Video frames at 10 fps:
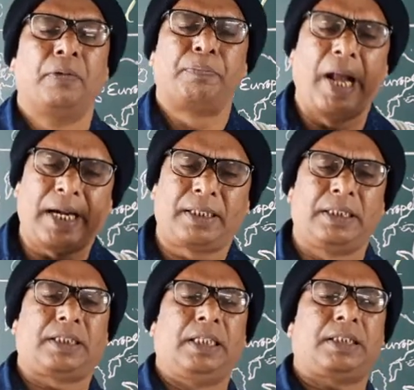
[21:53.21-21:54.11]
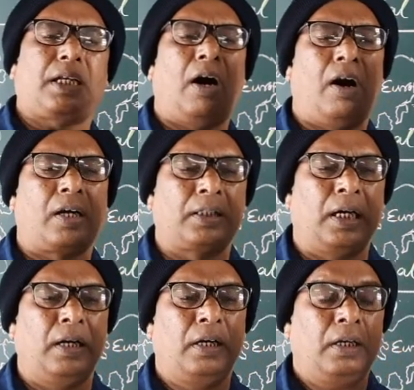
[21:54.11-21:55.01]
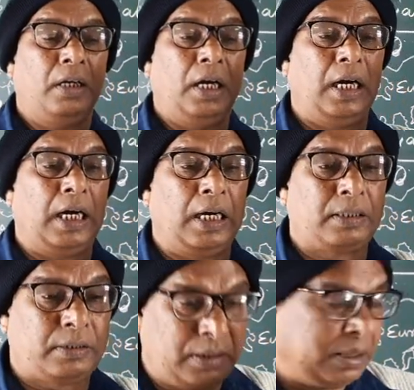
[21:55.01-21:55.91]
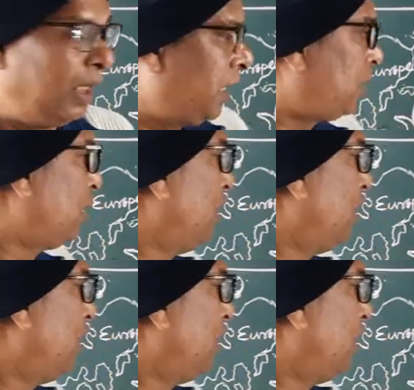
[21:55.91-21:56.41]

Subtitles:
practices are the create